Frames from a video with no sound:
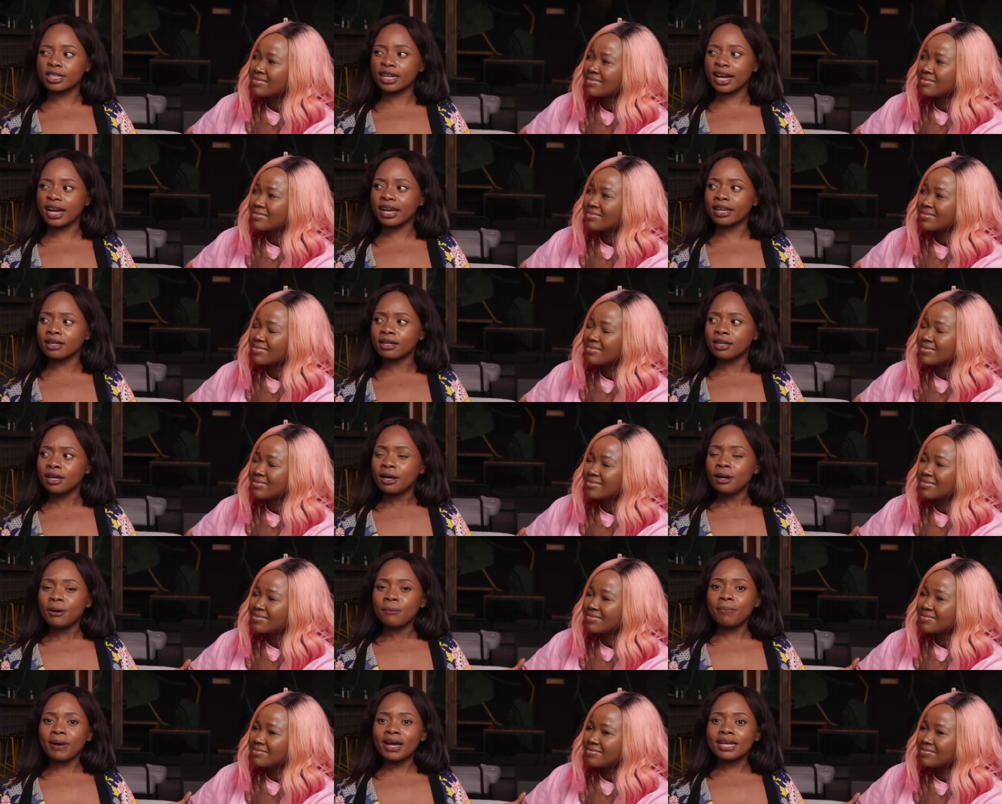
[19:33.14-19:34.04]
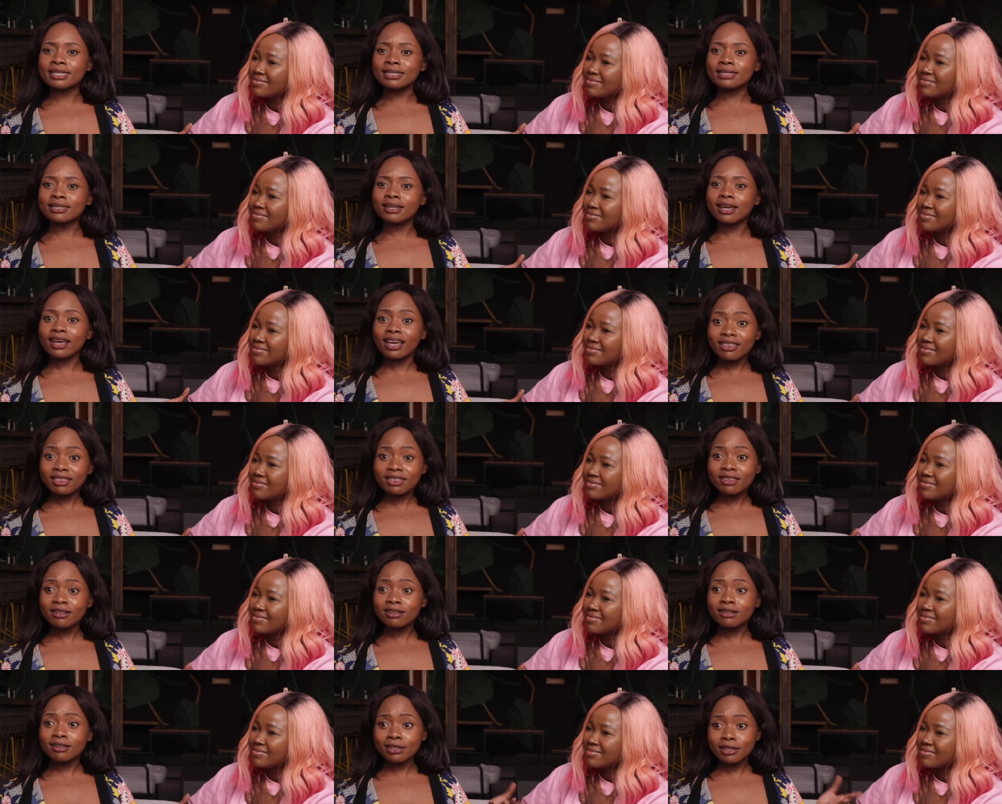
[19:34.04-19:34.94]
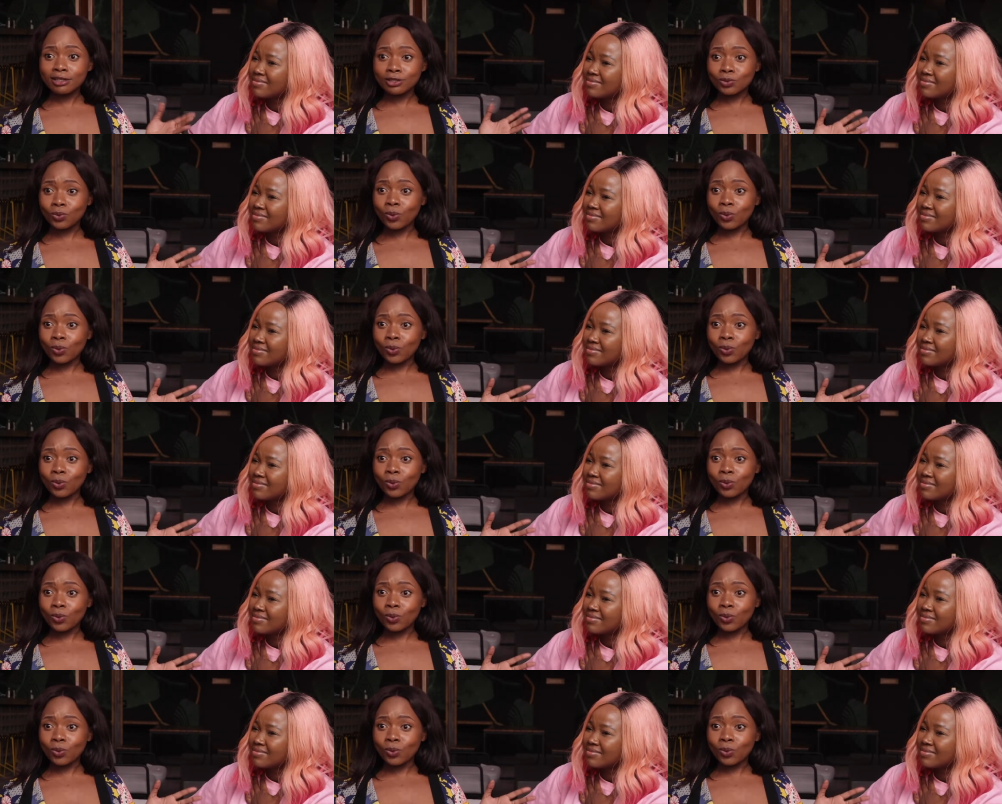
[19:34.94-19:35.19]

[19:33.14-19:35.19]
Speaker 1: guy. But Ethel, his